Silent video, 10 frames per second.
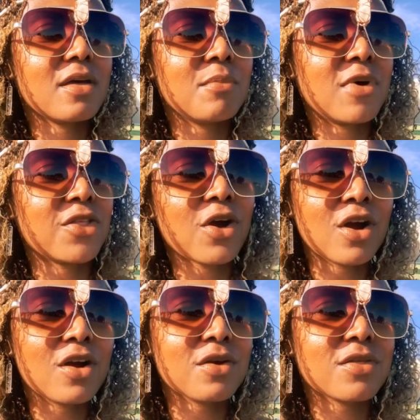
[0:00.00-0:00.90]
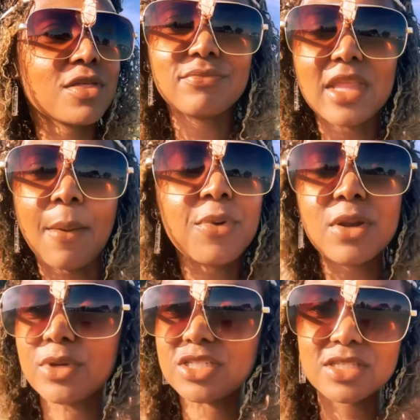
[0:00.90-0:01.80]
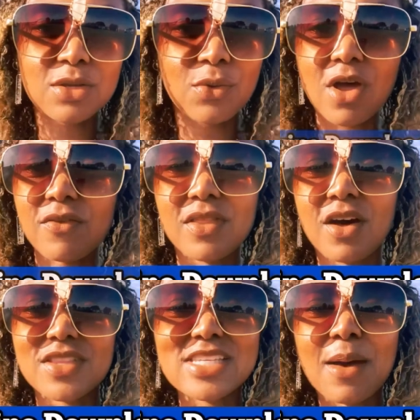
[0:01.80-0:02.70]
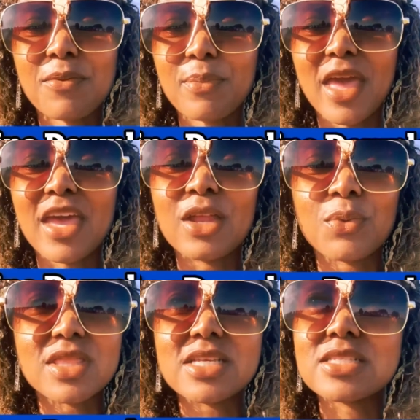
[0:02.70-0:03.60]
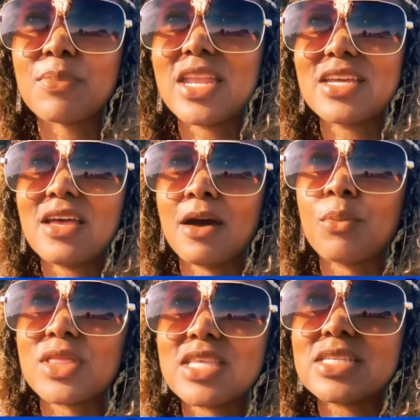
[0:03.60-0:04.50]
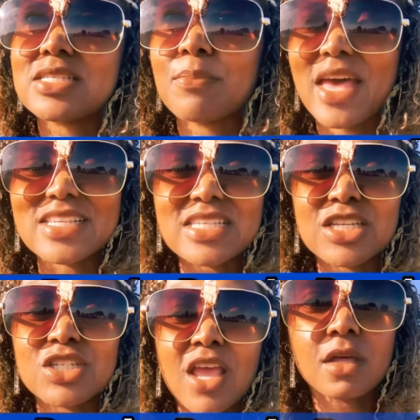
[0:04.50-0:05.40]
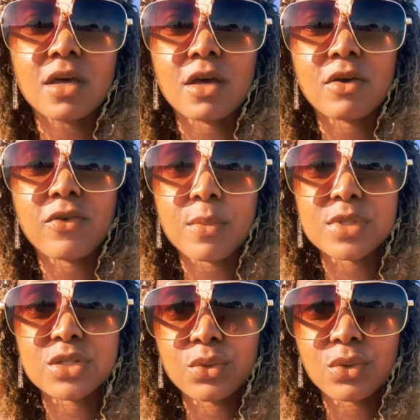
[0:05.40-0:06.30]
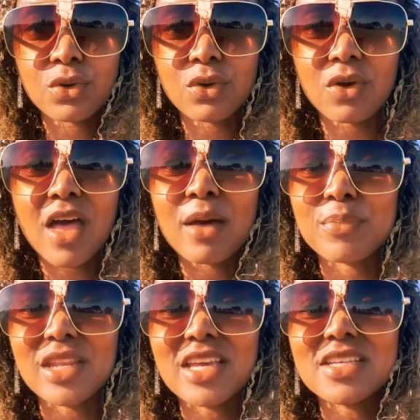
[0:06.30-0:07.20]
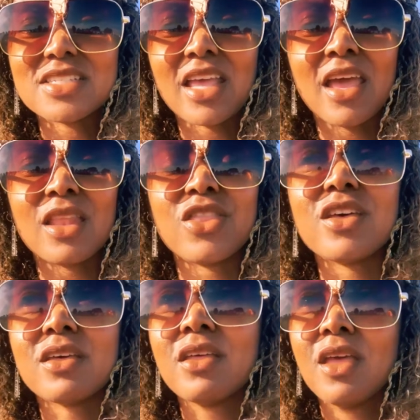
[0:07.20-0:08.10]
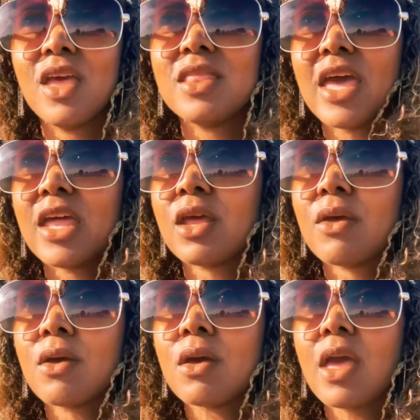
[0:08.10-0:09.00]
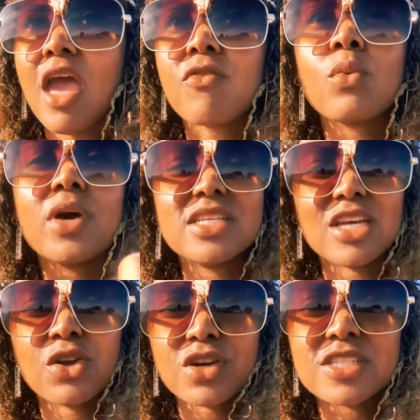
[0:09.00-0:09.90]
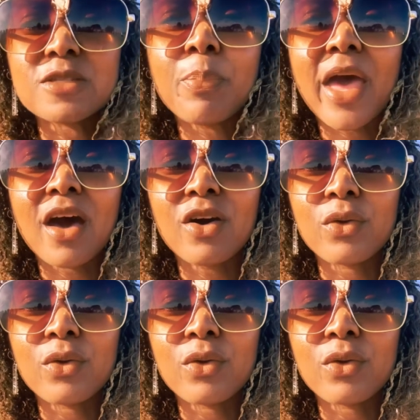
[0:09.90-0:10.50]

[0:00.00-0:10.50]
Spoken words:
Mother Earth. I'm pretty much just going off the top of my head with this message. The pharmaceutical companies and that everyone is under a spell.